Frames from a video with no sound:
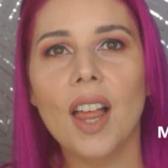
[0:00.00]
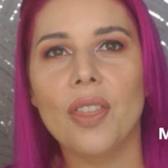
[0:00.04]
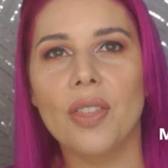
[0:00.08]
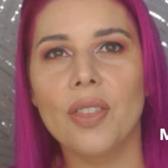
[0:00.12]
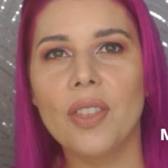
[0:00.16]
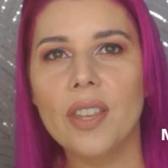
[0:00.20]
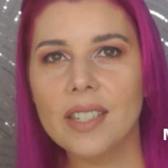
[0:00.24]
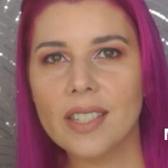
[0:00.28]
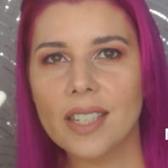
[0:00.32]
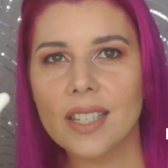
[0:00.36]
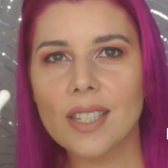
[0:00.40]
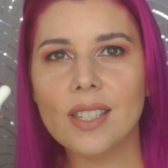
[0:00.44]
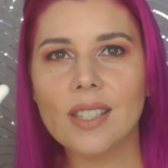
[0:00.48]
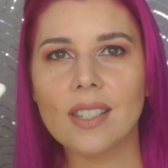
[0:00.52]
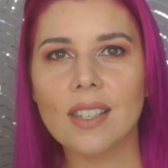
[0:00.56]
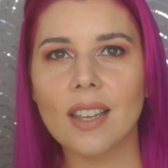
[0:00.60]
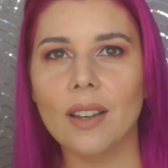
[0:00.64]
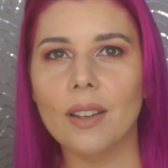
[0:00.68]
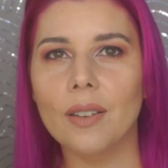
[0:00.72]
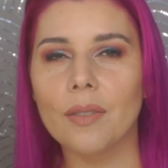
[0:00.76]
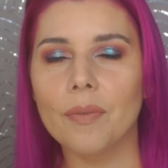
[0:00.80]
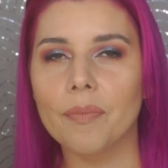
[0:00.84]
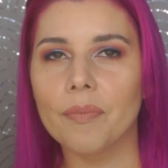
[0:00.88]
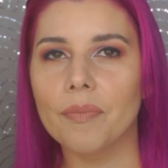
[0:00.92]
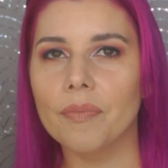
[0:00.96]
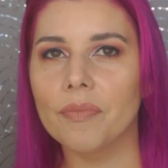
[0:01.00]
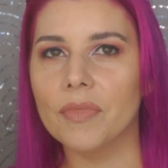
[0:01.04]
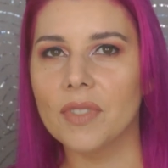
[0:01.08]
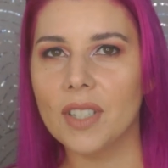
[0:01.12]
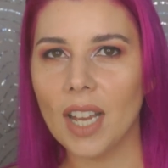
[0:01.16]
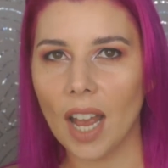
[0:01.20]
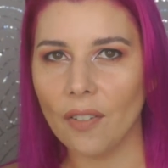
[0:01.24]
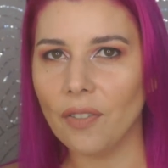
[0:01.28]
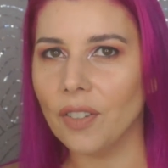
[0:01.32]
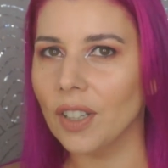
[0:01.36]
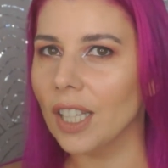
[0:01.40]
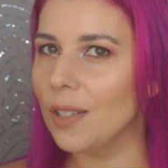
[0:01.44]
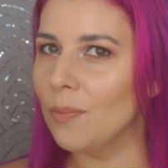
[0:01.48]
This is
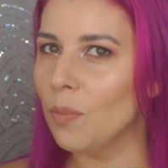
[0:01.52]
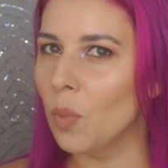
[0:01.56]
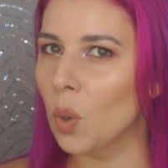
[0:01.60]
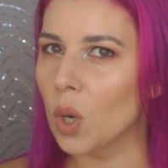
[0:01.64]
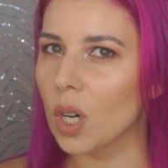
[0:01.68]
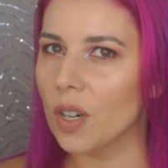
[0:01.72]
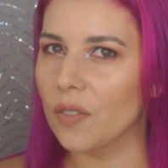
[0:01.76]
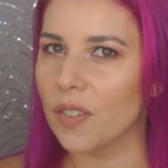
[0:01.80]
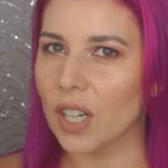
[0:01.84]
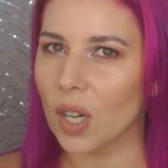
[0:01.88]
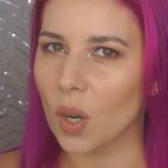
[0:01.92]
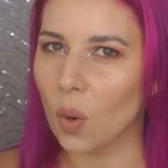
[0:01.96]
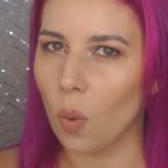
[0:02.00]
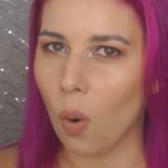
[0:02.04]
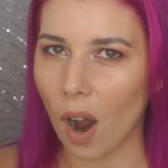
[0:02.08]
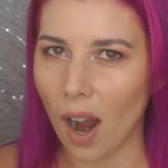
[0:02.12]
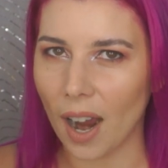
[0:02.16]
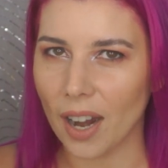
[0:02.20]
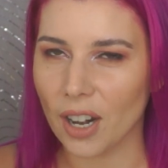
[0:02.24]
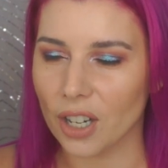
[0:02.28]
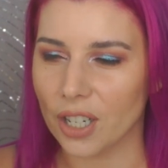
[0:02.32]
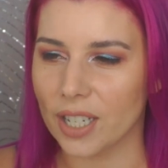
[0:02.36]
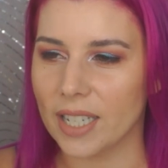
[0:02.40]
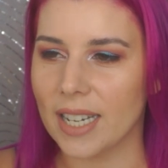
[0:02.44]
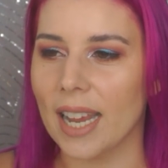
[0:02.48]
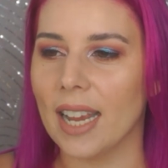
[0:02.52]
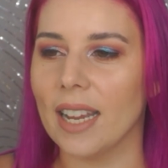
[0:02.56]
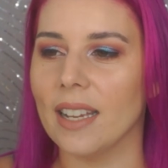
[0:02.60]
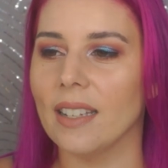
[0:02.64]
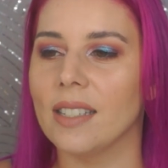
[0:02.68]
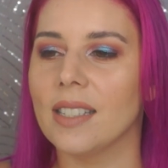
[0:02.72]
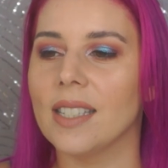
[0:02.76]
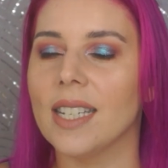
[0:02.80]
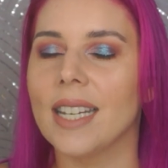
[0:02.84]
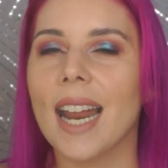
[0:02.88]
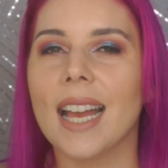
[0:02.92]
definitely more of an acquired taste.